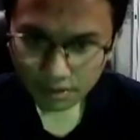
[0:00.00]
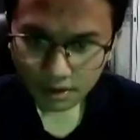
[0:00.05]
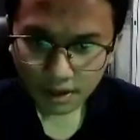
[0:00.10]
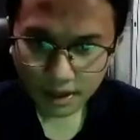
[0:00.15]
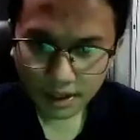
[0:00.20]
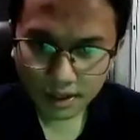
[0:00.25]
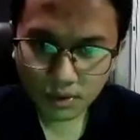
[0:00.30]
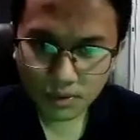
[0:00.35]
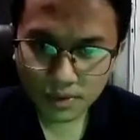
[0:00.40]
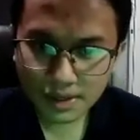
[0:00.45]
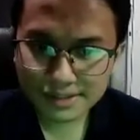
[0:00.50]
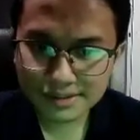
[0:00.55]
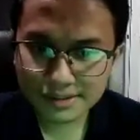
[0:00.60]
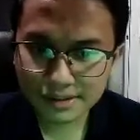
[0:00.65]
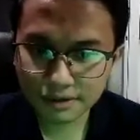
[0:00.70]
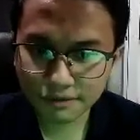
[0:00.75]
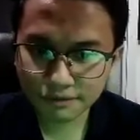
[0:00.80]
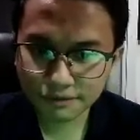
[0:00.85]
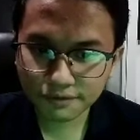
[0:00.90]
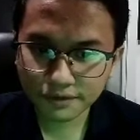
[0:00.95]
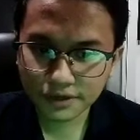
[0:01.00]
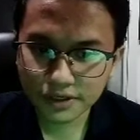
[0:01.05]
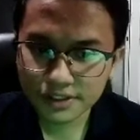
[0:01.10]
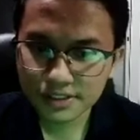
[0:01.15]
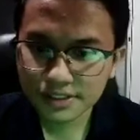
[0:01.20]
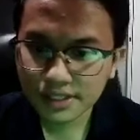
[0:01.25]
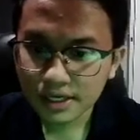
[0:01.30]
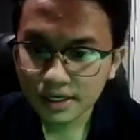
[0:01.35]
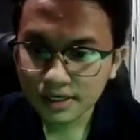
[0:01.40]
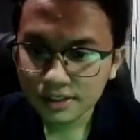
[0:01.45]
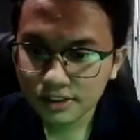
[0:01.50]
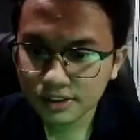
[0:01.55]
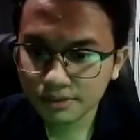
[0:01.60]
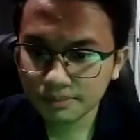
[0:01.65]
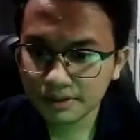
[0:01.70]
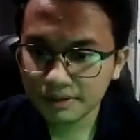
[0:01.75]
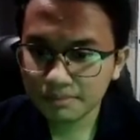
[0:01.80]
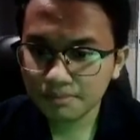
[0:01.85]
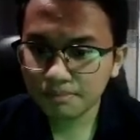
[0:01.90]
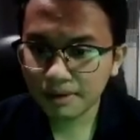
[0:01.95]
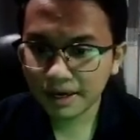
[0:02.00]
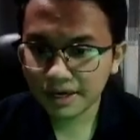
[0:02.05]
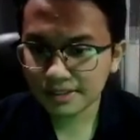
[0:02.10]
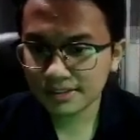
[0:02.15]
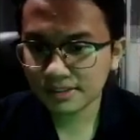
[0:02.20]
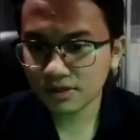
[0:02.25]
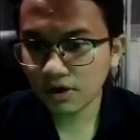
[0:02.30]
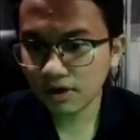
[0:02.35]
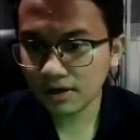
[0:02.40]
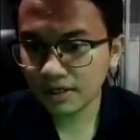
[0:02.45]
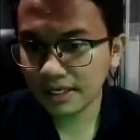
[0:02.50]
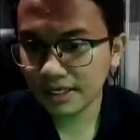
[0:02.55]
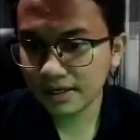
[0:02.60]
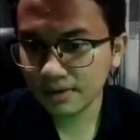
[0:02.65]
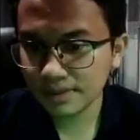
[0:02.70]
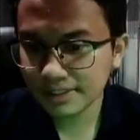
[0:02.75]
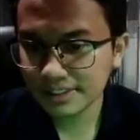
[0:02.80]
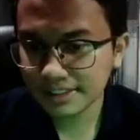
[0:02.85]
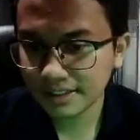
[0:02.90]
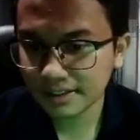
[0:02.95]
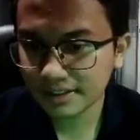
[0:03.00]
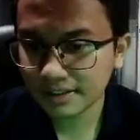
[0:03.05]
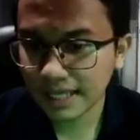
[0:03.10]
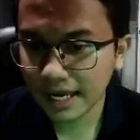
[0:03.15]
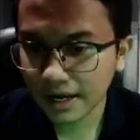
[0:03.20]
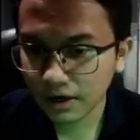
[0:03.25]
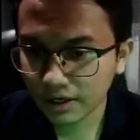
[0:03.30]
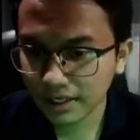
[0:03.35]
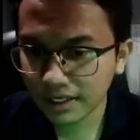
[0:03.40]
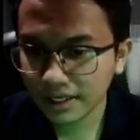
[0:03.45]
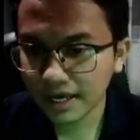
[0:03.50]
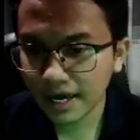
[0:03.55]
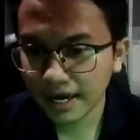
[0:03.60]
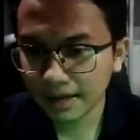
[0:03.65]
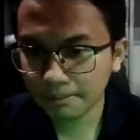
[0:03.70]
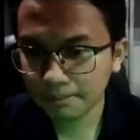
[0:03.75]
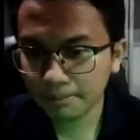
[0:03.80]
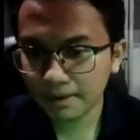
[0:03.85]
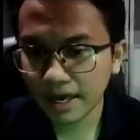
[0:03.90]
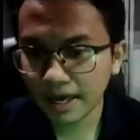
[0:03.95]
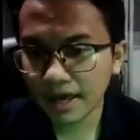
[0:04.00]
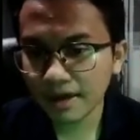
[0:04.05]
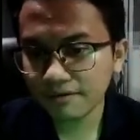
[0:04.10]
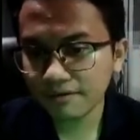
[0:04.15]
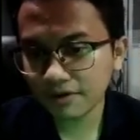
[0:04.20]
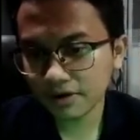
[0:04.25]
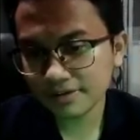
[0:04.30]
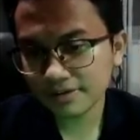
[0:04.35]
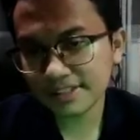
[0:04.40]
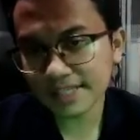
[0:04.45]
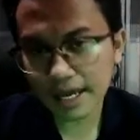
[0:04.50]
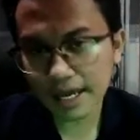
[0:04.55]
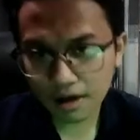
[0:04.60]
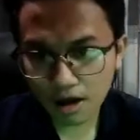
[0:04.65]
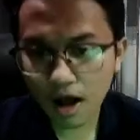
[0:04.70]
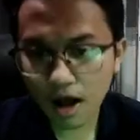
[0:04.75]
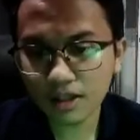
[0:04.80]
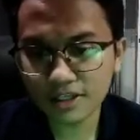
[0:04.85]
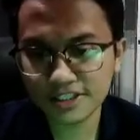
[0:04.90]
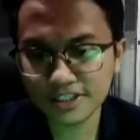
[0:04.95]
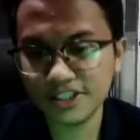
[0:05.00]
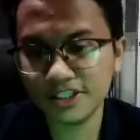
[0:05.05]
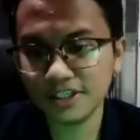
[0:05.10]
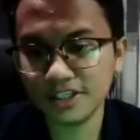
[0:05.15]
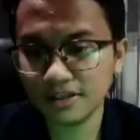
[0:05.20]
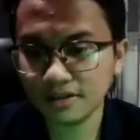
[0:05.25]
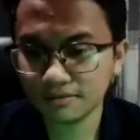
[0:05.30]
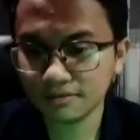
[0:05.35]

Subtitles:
and was the first to be based on linguistic theory and behavior psychology.